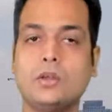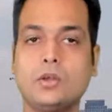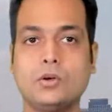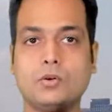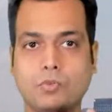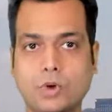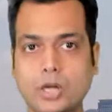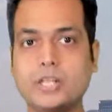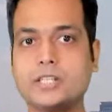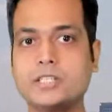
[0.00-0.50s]

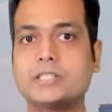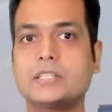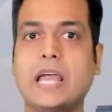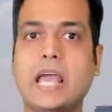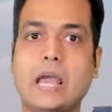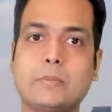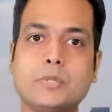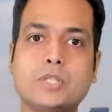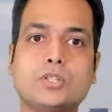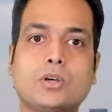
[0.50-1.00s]
What is
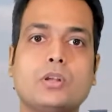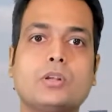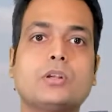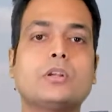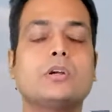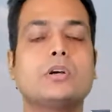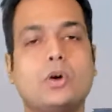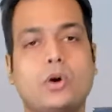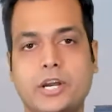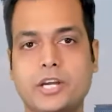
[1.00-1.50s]

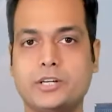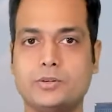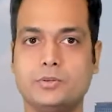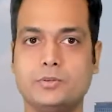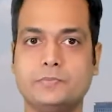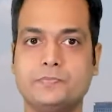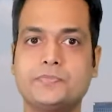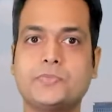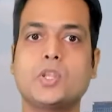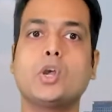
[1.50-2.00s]
Amazon Corretto?
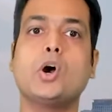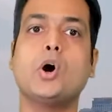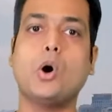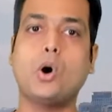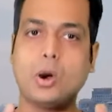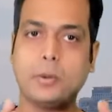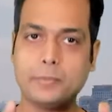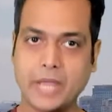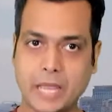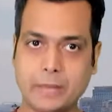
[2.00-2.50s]

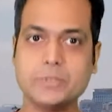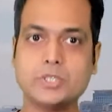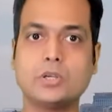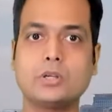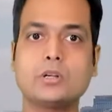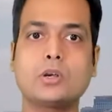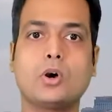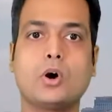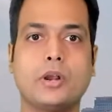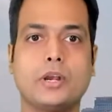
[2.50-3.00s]
Um,
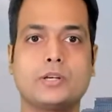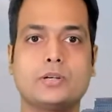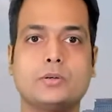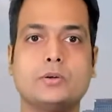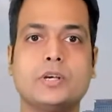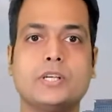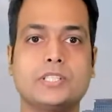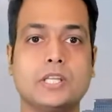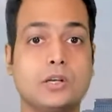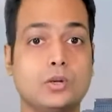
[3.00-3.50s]
Amazon
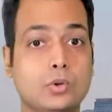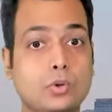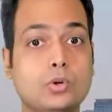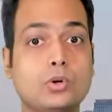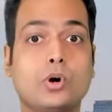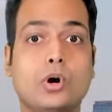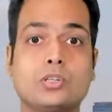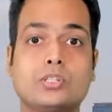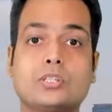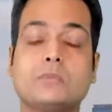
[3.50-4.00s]
Corretto is a
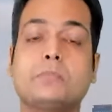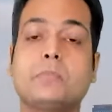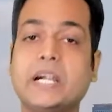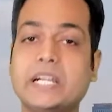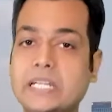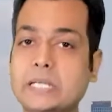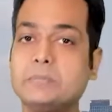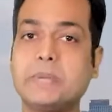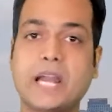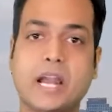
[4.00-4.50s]
no-cost,
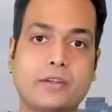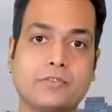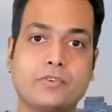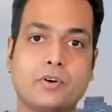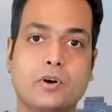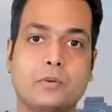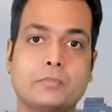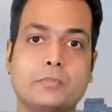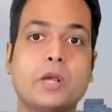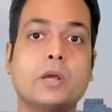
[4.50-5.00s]

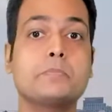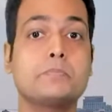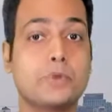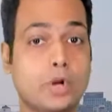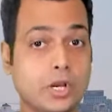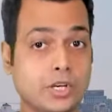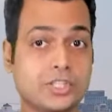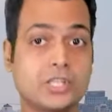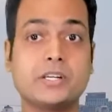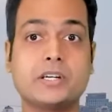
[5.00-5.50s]
multi-platform,
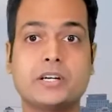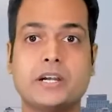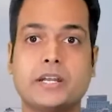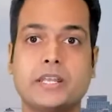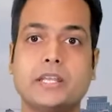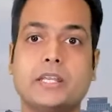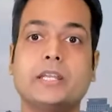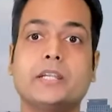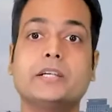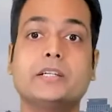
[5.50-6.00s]

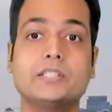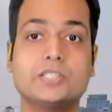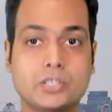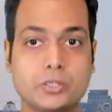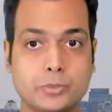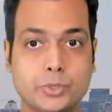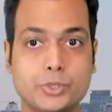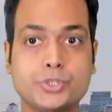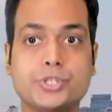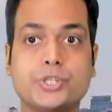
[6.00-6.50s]
production-ready
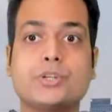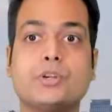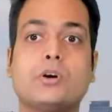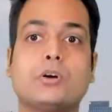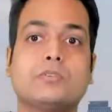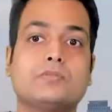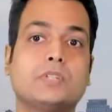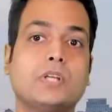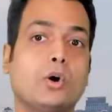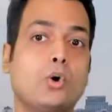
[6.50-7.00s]
distribution
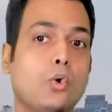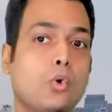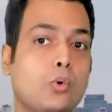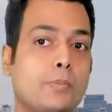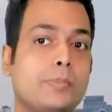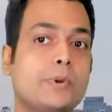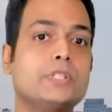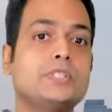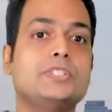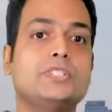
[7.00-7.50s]
of the
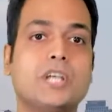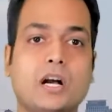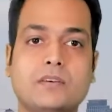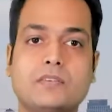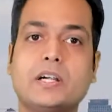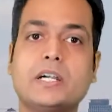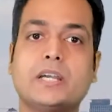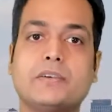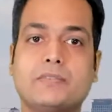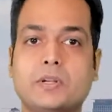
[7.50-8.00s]
Open
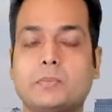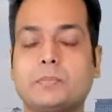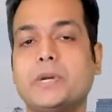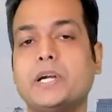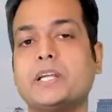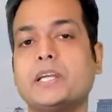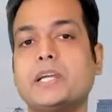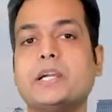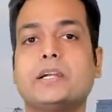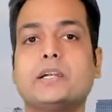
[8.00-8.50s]
Java
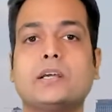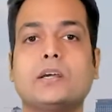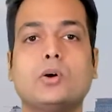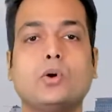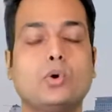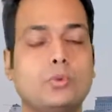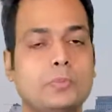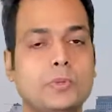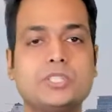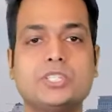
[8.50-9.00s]
Development Kit,
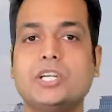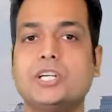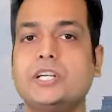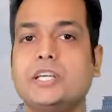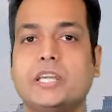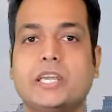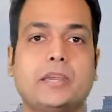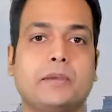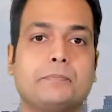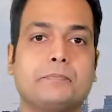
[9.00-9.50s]

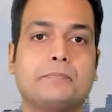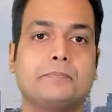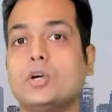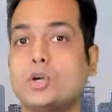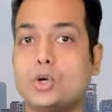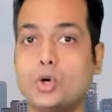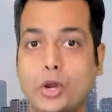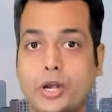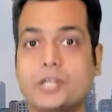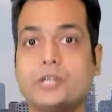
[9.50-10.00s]
OpenJDK.
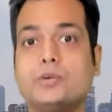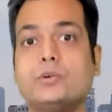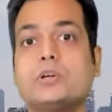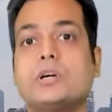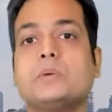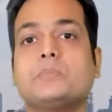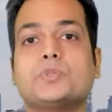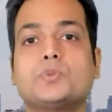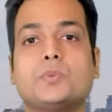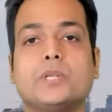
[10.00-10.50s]
Corretto
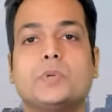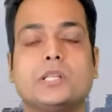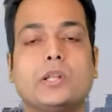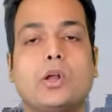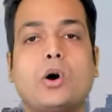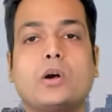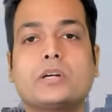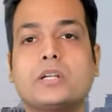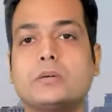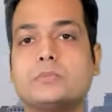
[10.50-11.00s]
comes with
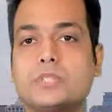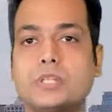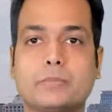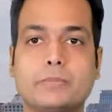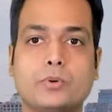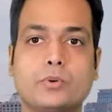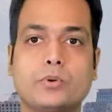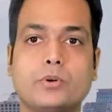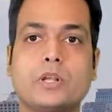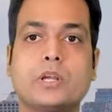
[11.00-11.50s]
long-term
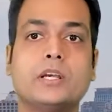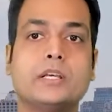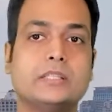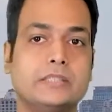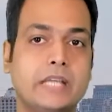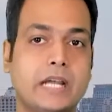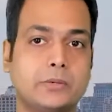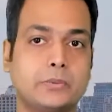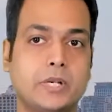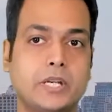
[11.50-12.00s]
support
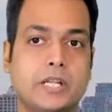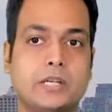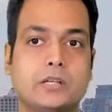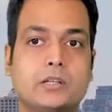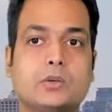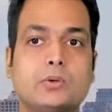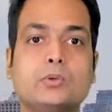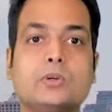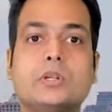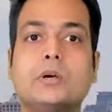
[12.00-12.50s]
that will
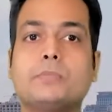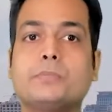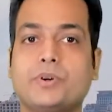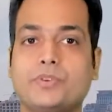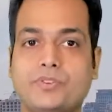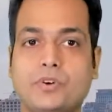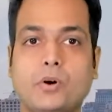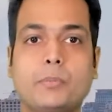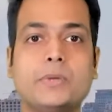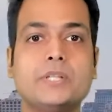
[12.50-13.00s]
include
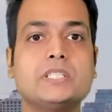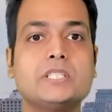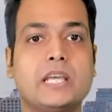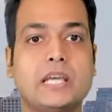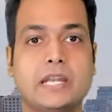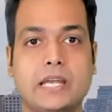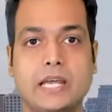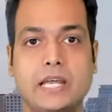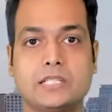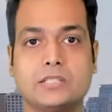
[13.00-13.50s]
performance
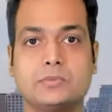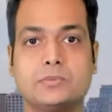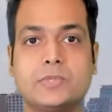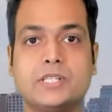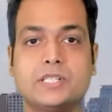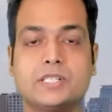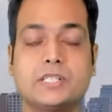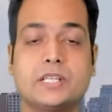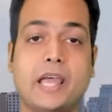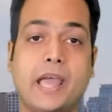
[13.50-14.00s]

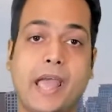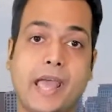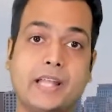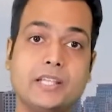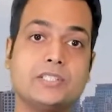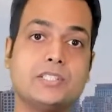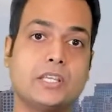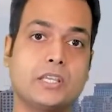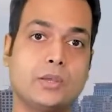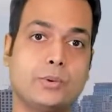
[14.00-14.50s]
enhancements
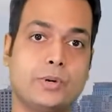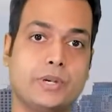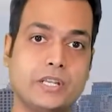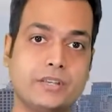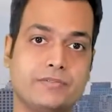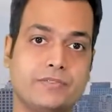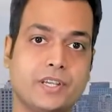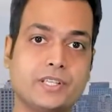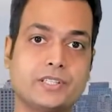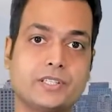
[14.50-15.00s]
and security
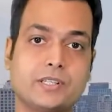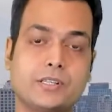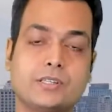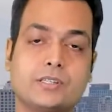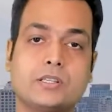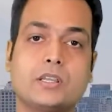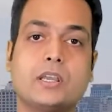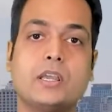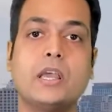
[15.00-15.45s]
fixes.